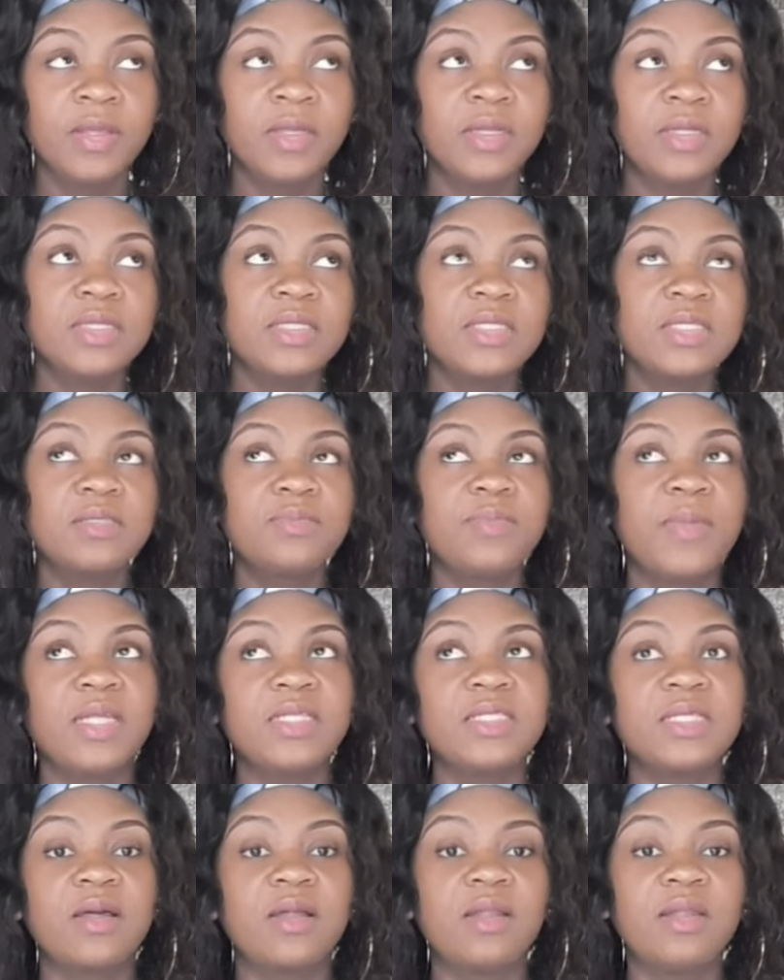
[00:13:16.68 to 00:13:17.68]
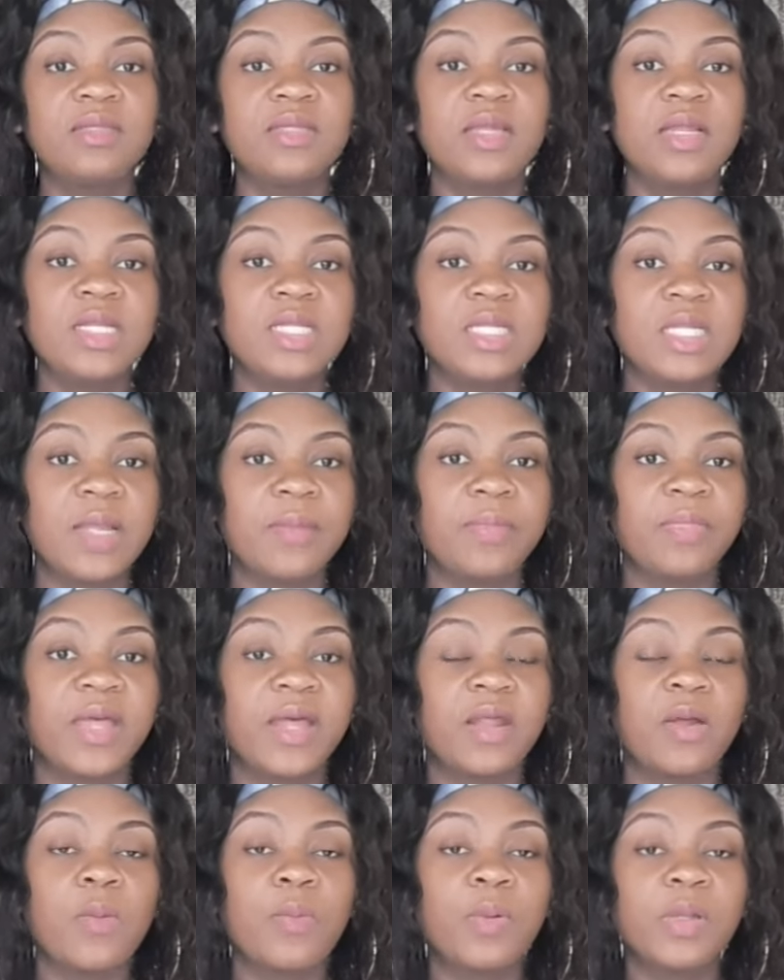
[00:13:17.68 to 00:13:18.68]
This is basically telling them
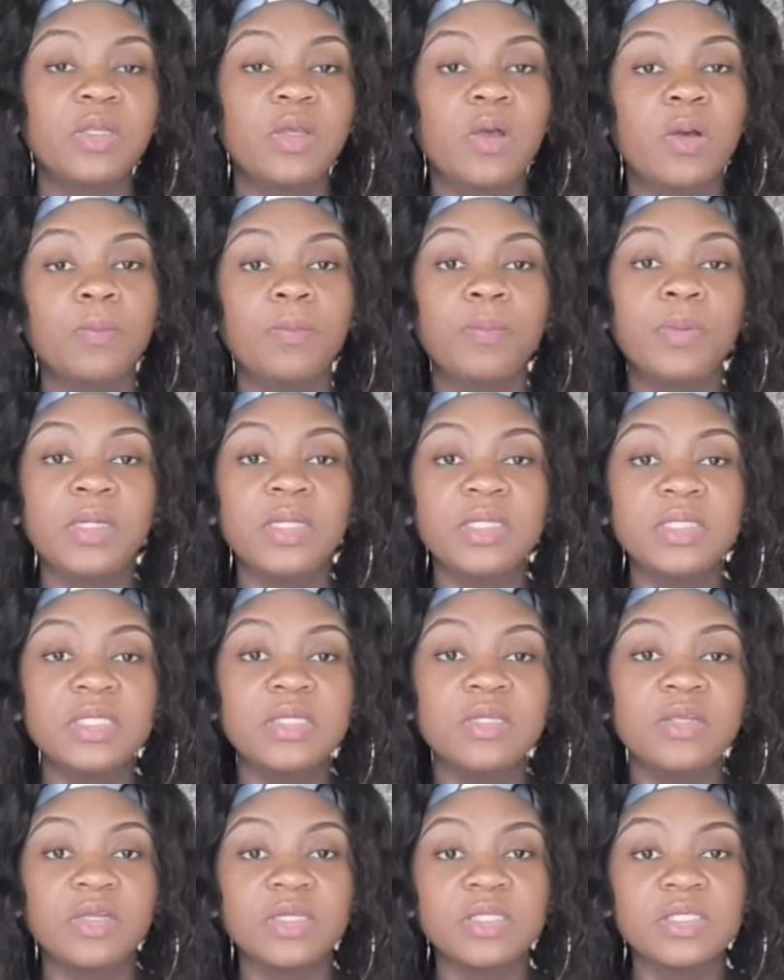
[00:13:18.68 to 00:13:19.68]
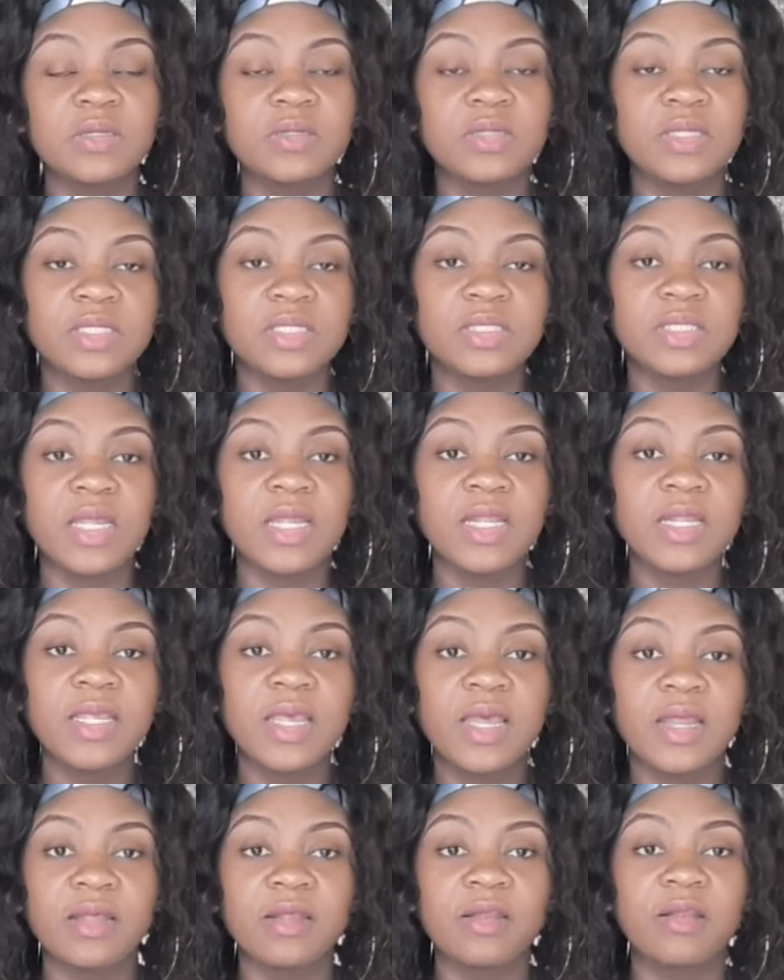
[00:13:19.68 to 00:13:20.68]
that upon completing your studies in
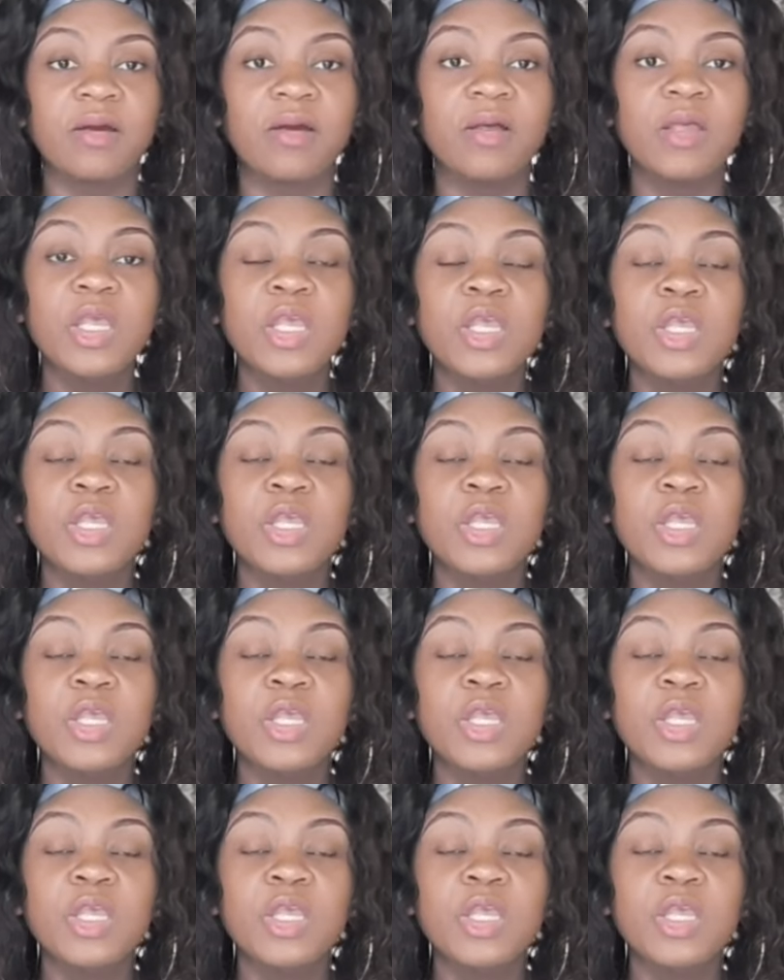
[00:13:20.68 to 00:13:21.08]
Canada,